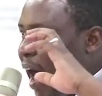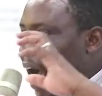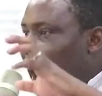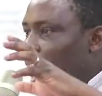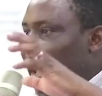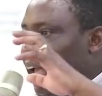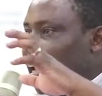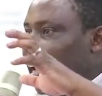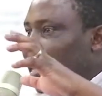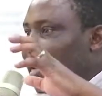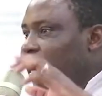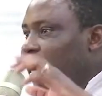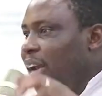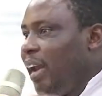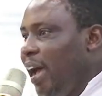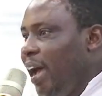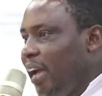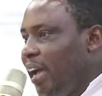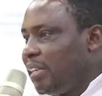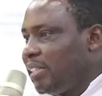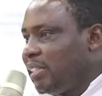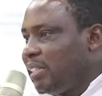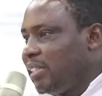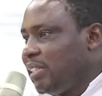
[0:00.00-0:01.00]
high
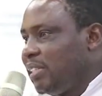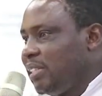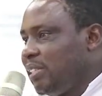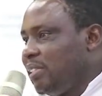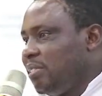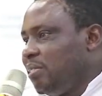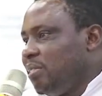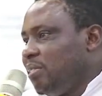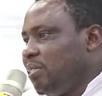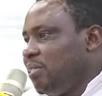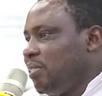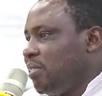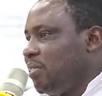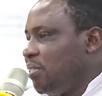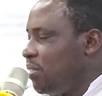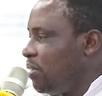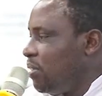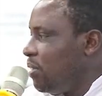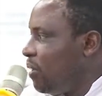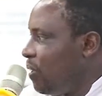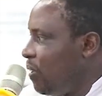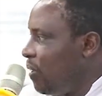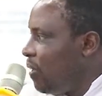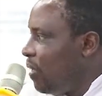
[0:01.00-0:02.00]

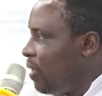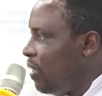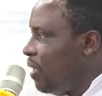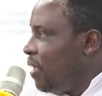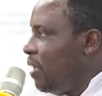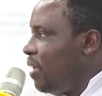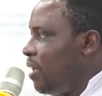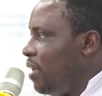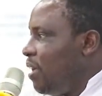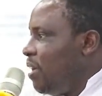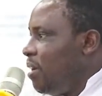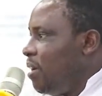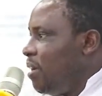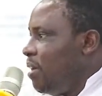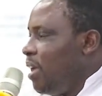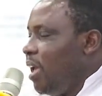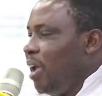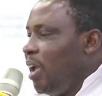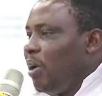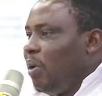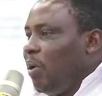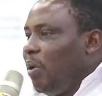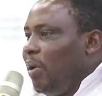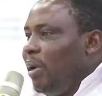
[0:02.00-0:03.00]
class,
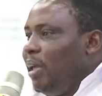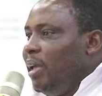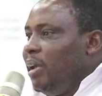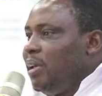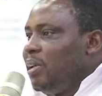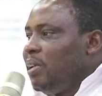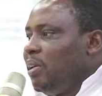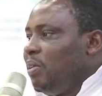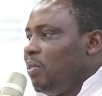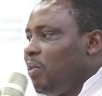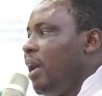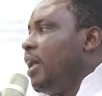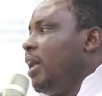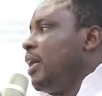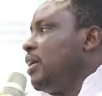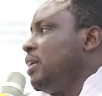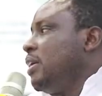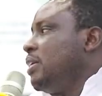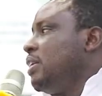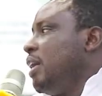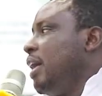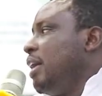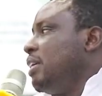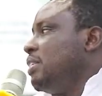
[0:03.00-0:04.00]
they call it
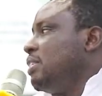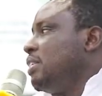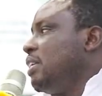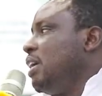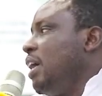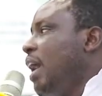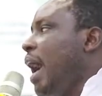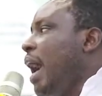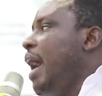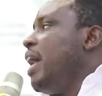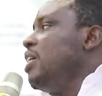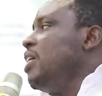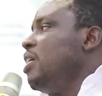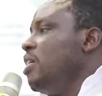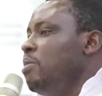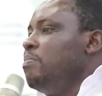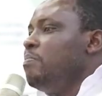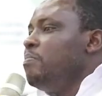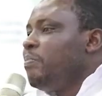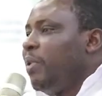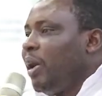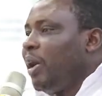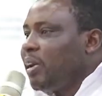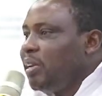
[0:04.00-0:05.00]
ranked as high
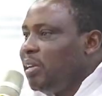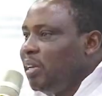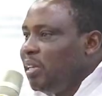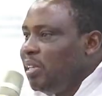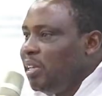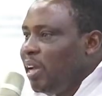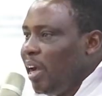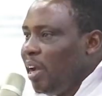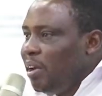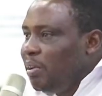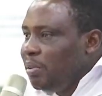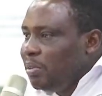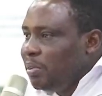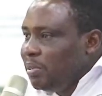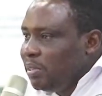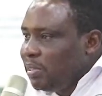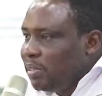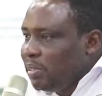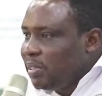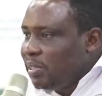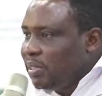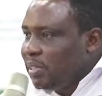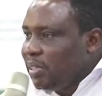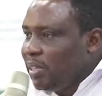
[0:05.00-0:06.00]
impact
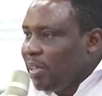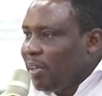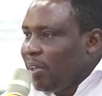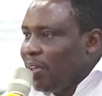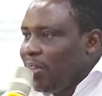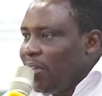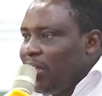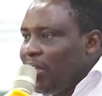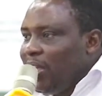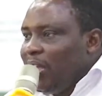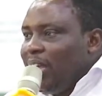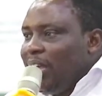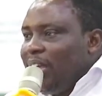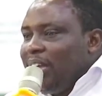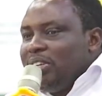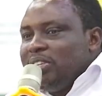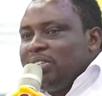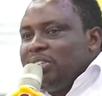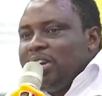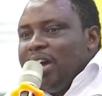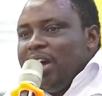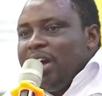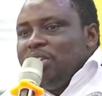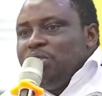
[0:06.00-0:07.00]
journals,
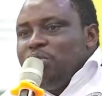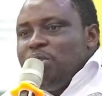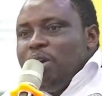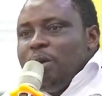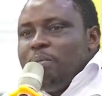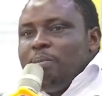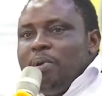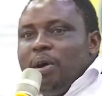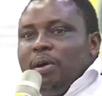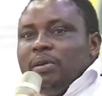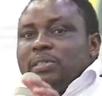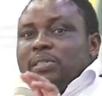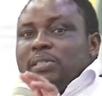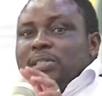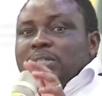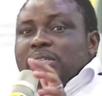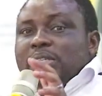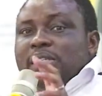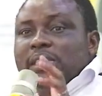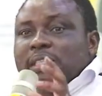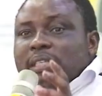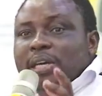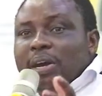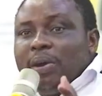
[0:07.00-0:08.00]
charge you about
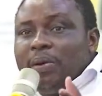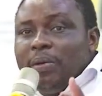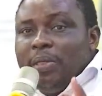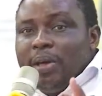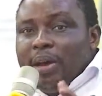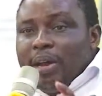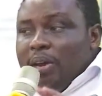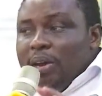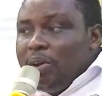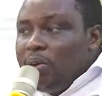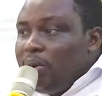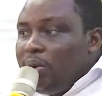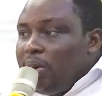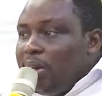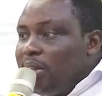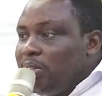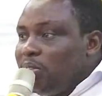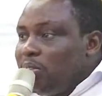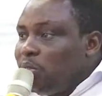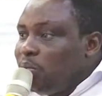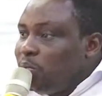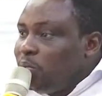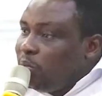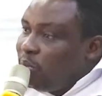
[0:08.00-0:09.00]

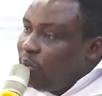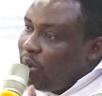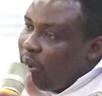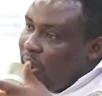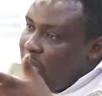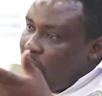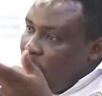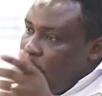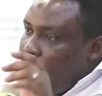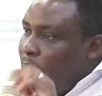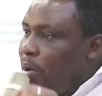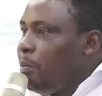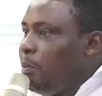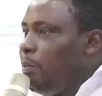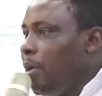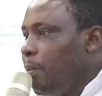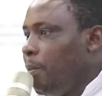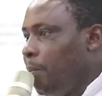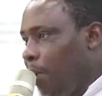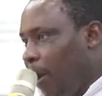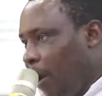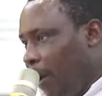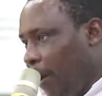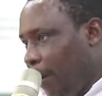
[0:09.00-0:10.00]
$3,000 to put there one
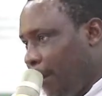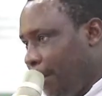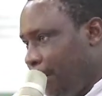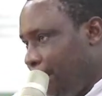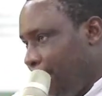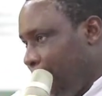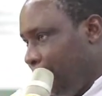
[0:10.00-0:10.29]
paper.